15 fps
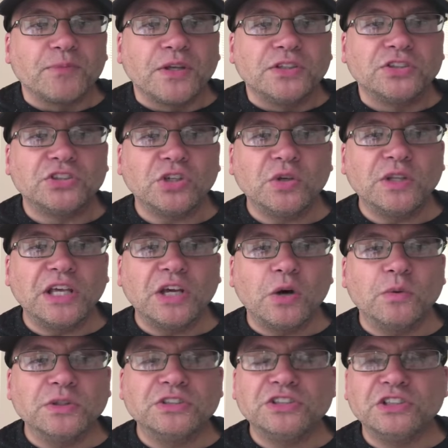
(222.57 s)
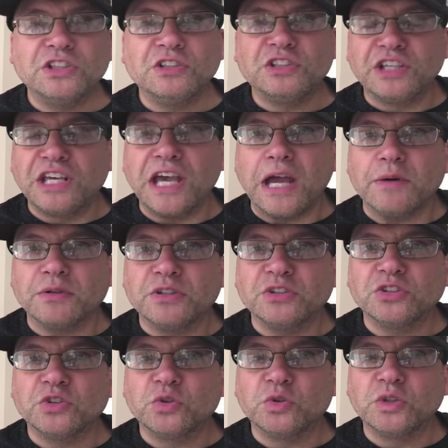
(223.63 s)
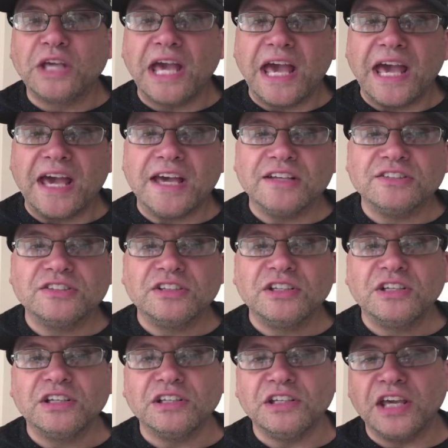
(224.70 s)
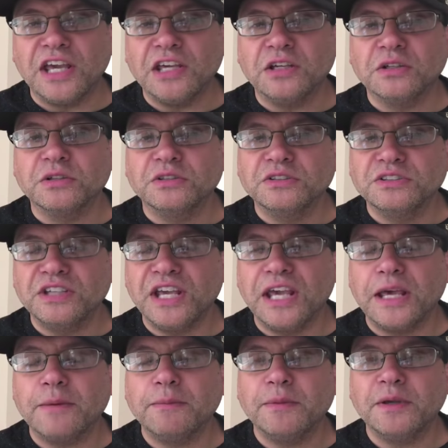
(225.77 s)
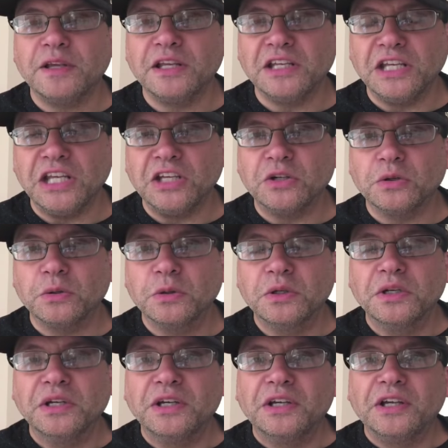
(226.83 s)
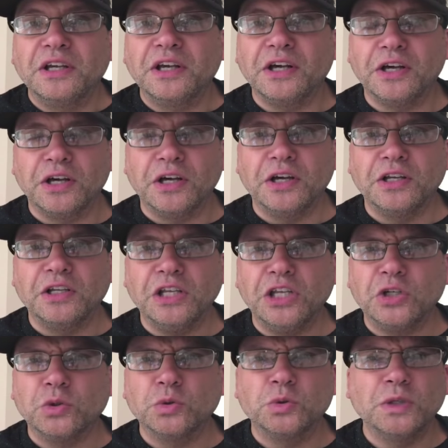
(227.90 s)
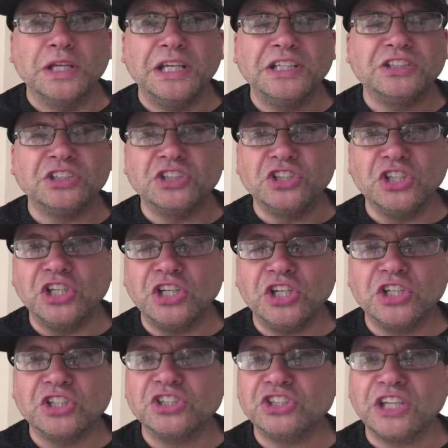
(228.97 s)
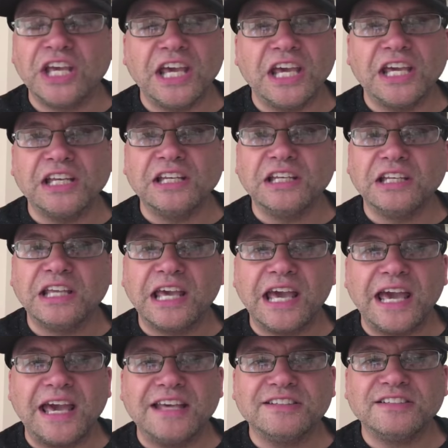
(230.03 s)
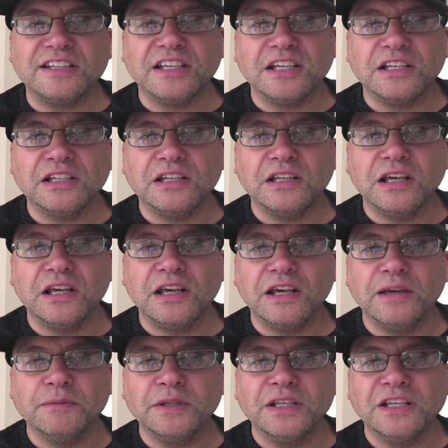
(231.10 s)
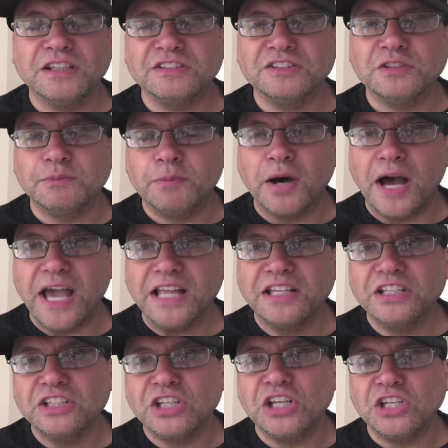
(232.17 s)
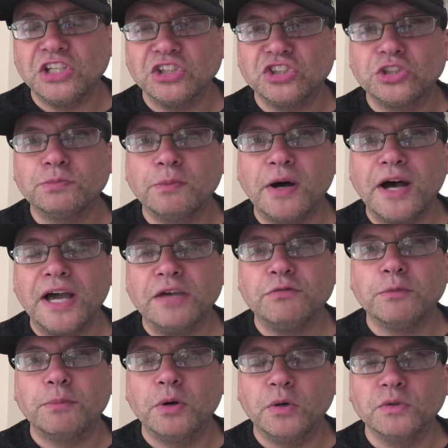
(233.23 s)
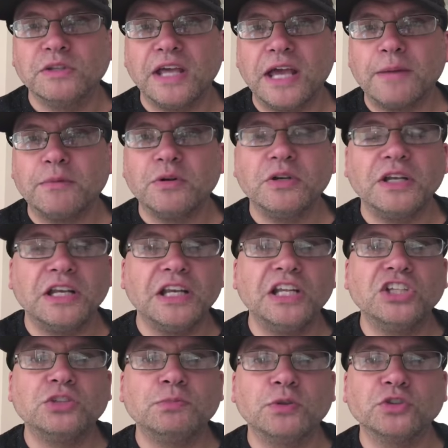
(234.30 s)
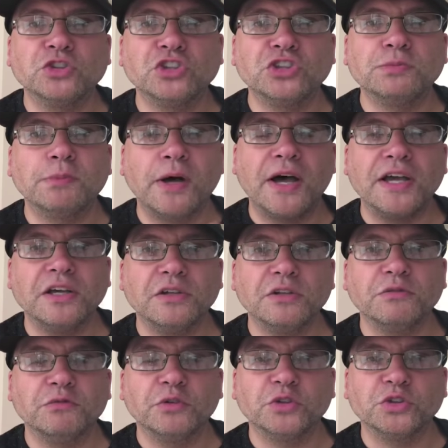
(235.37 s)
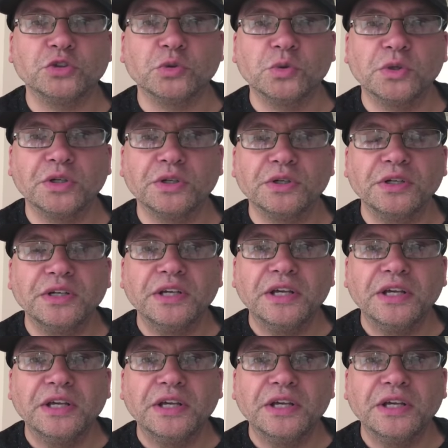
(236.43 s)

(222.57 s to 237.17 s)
So they go into the characters, Kaz, Jaeger, Tam, and Nico. Uh, Nico, he's a genius, and Kaz and I mean, is the pilot and his spy for Poe Dameron, and he's supposed to spy on the First Order.